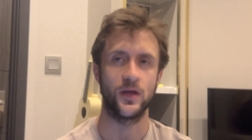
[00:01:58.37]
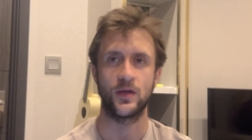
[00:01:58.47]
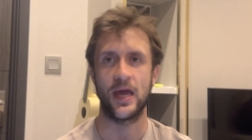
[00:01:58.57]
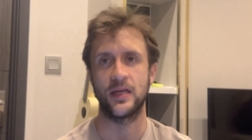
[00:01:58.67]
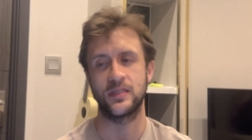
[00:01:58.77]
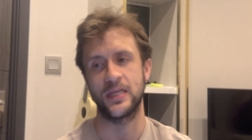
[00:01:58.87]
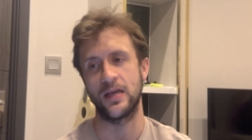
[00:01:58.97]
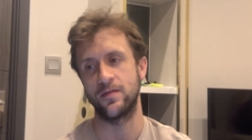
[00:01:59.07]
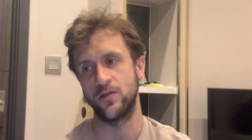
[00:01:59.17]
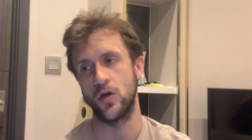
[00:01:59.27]
You can't
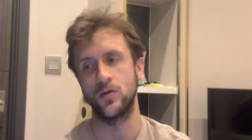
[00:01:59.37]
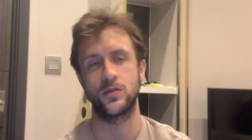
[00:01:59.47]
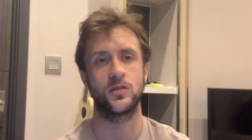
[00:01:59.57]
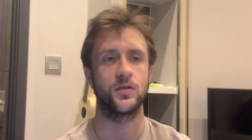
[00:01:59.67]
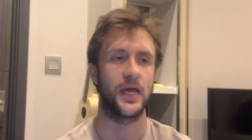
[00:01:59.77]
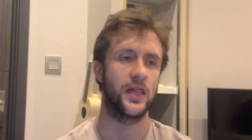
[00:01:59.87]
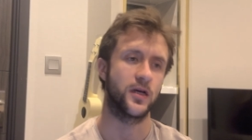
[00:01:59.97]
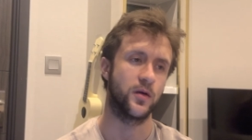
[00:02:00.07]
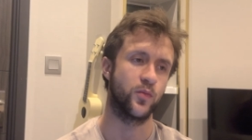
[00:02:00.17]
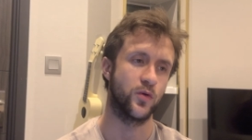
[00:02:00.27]
save notes, you can't look
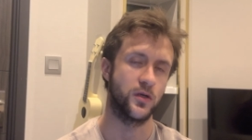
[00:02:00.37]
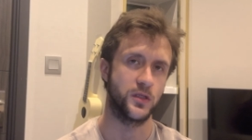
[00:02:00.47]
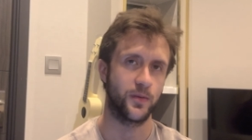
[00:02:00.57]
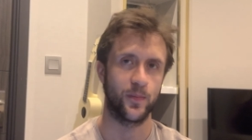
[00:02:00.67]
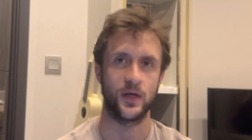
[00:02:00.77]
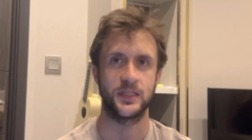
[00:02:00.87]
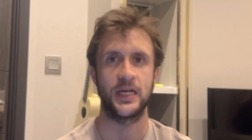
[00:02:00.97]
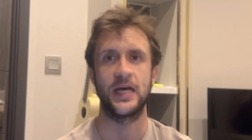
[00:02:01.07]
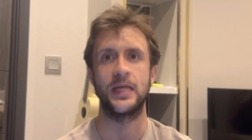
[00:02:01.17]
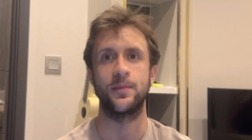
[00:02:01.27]
up words by pressing
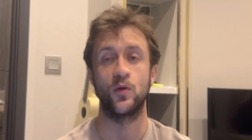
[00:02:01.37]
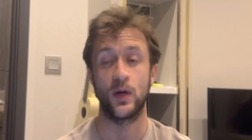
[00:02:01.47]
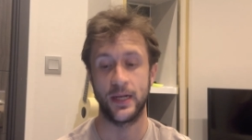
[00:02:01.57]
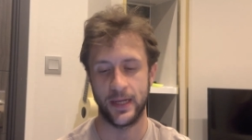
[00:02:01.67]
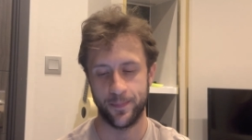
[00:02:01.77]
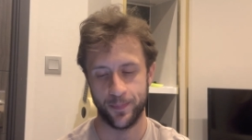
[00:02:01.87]
on them or whatnot.